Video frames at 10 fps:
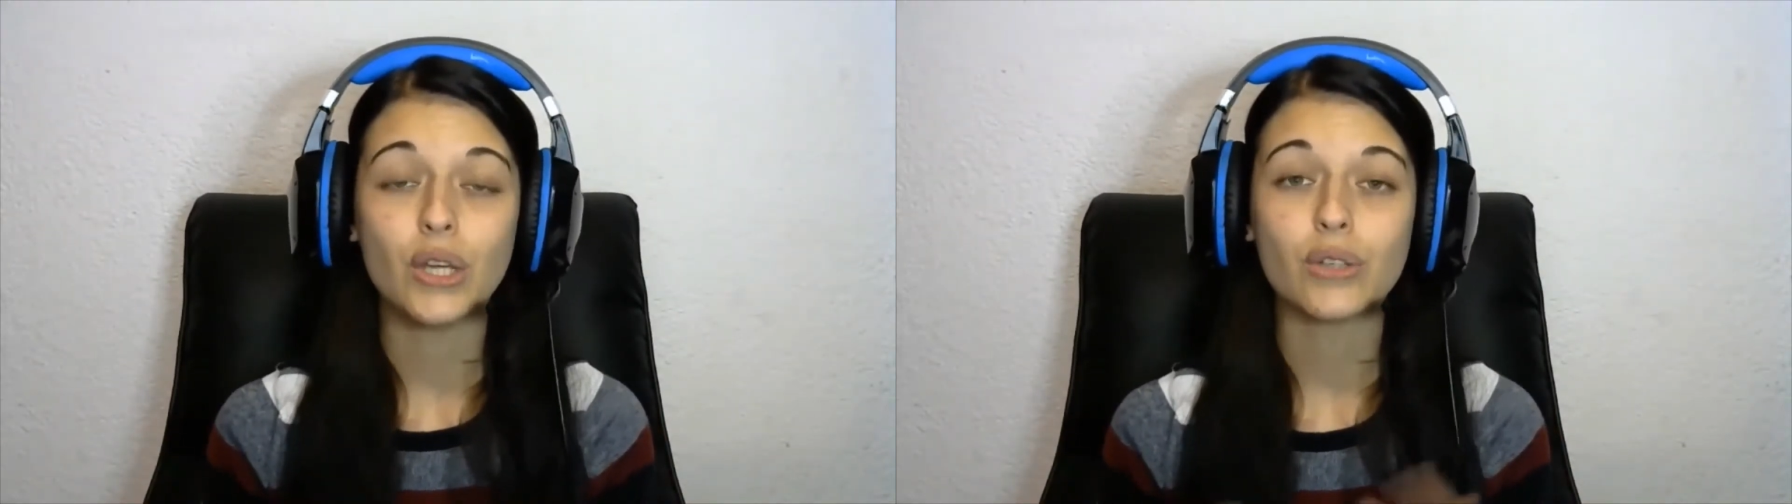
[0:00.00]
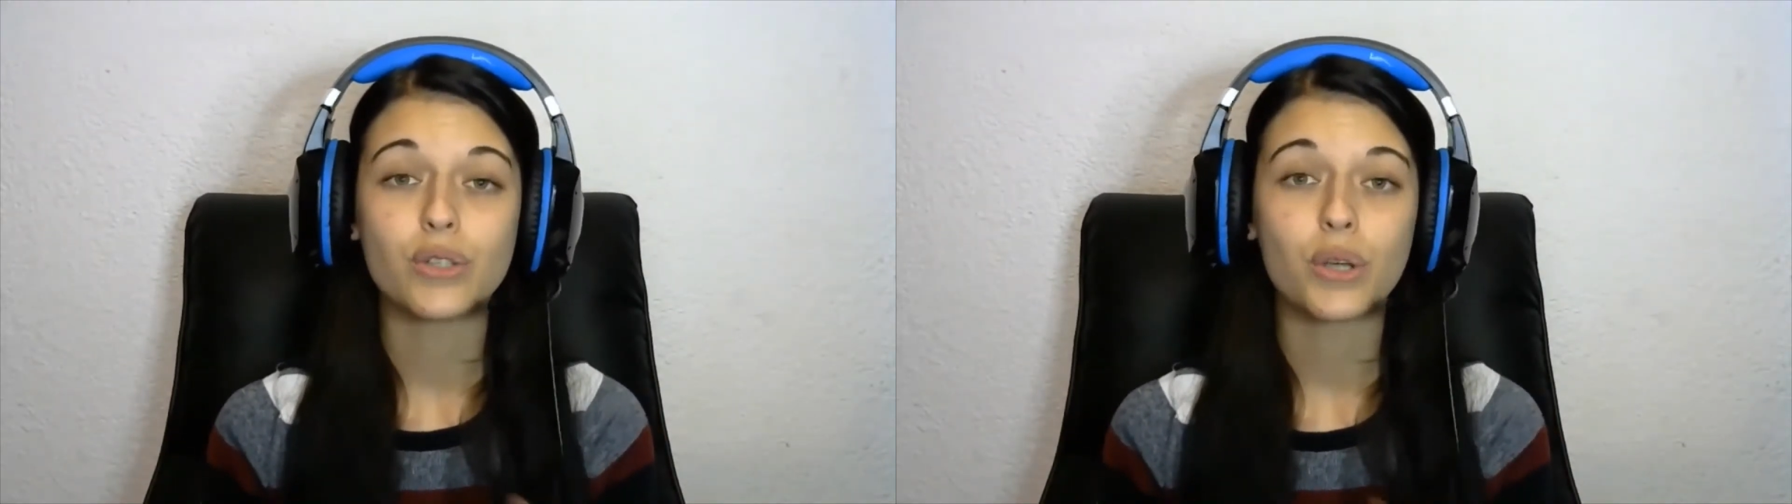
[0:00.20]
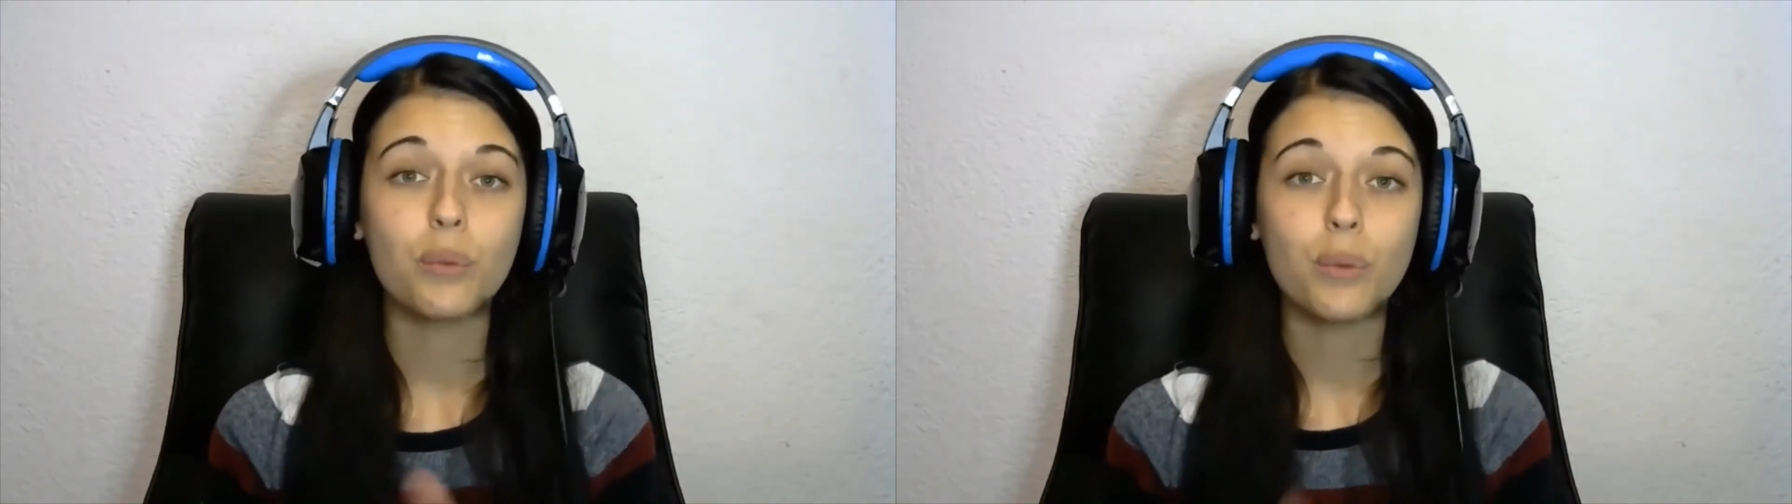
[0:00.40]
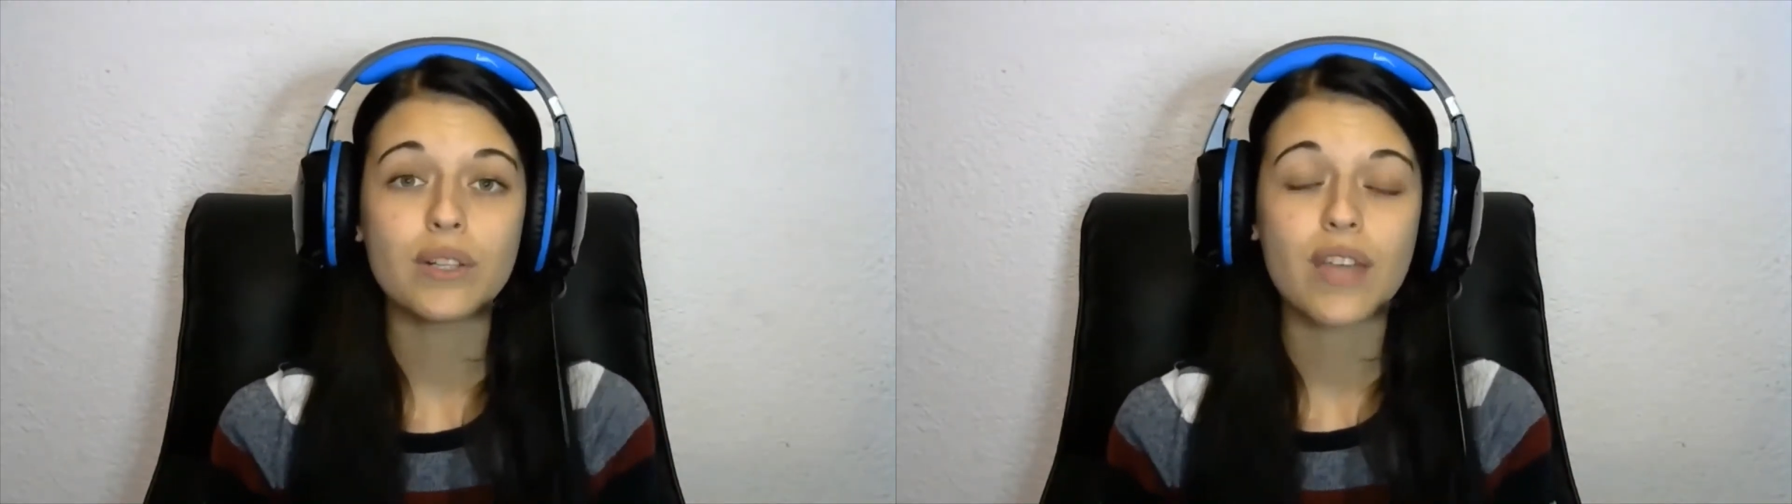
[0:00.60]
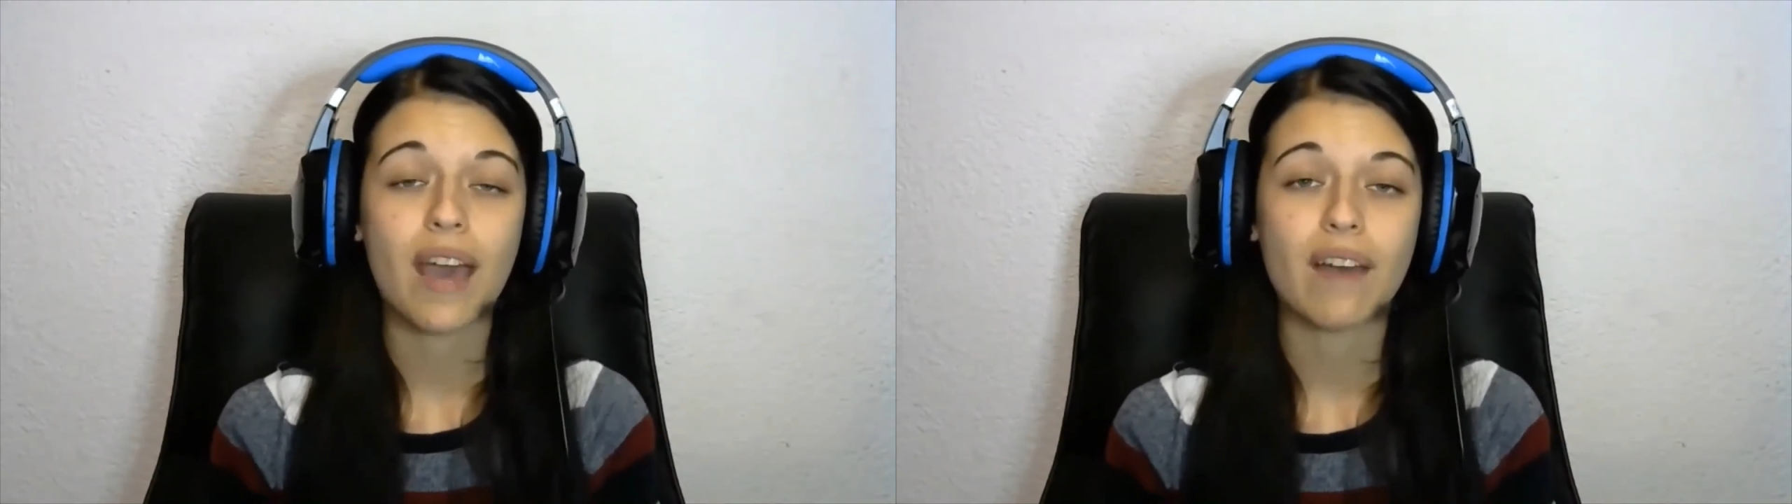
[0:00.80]
You don't
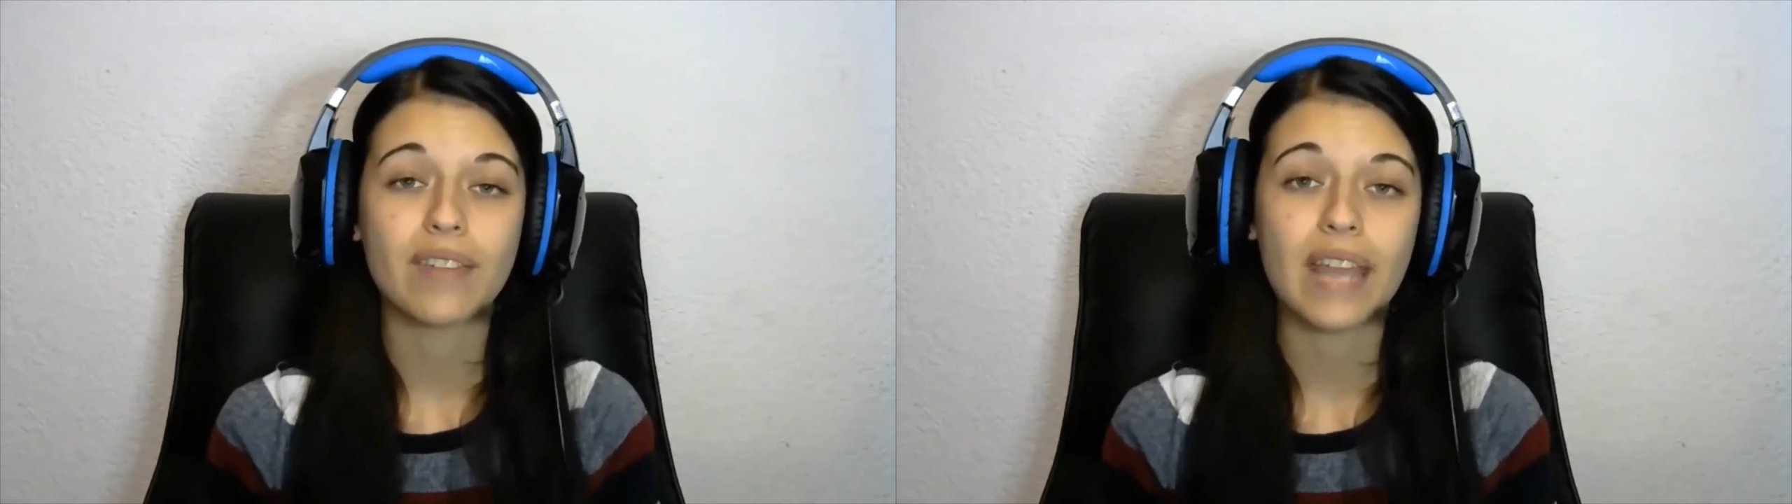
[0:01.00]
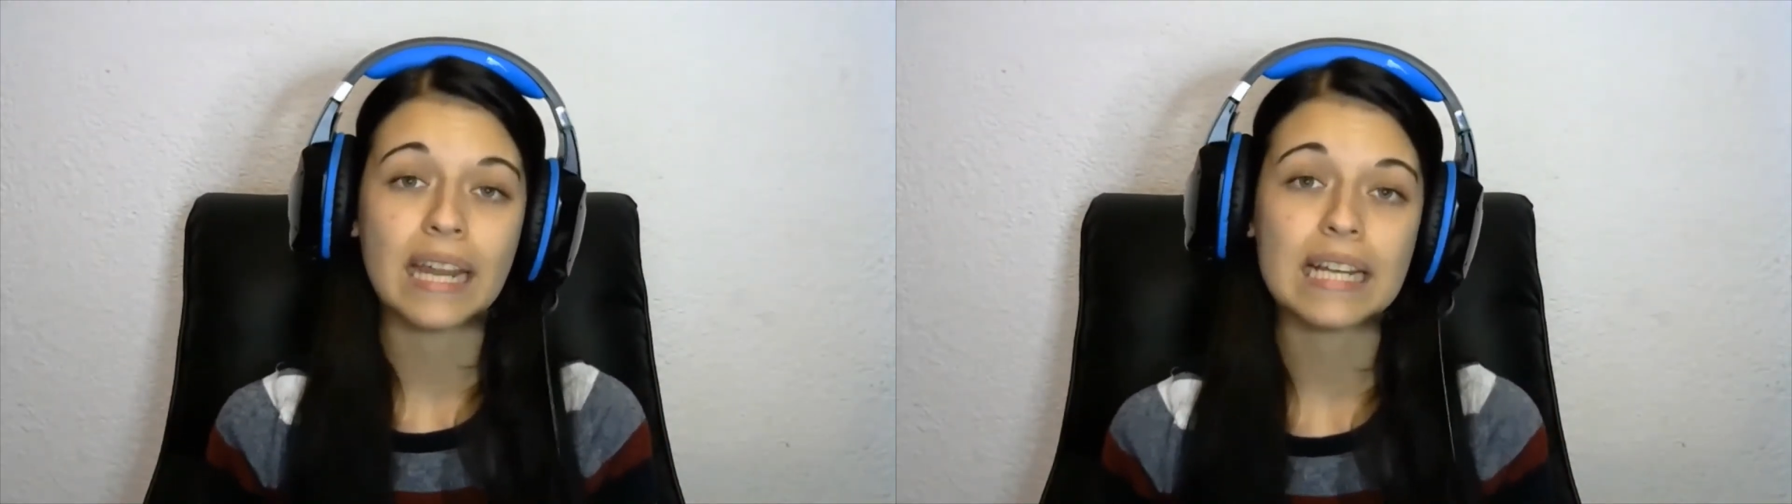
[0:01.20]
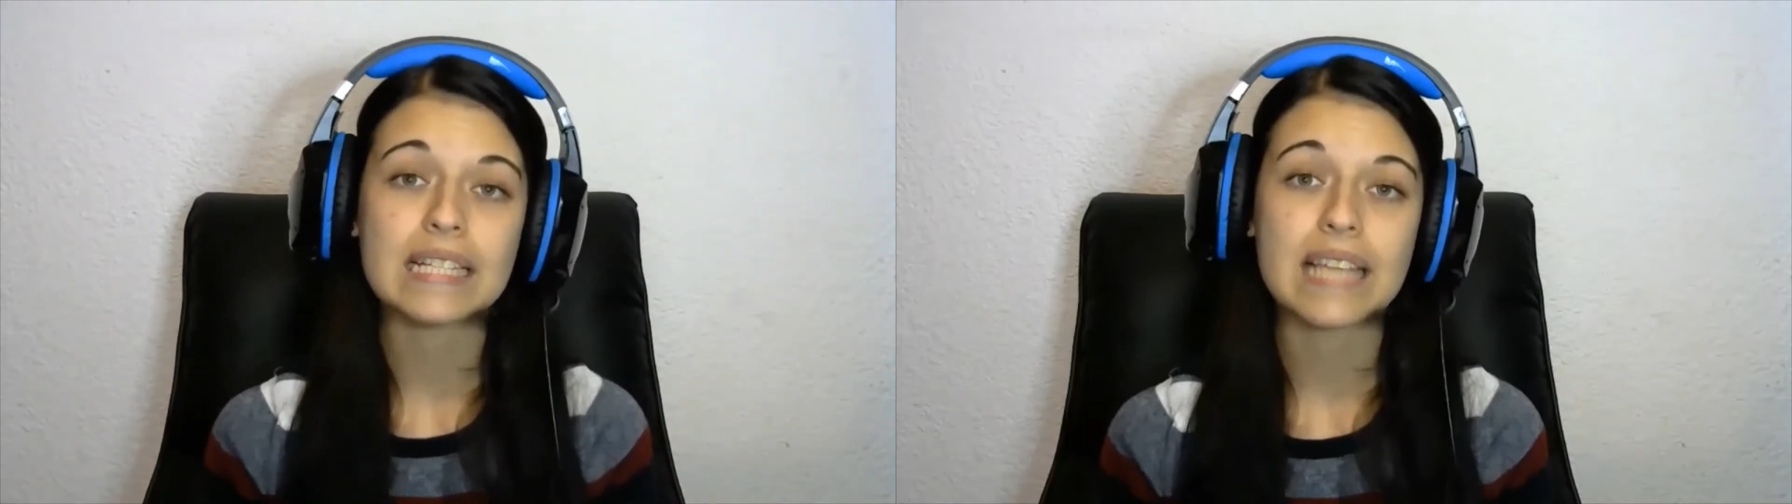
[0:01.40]
want to have any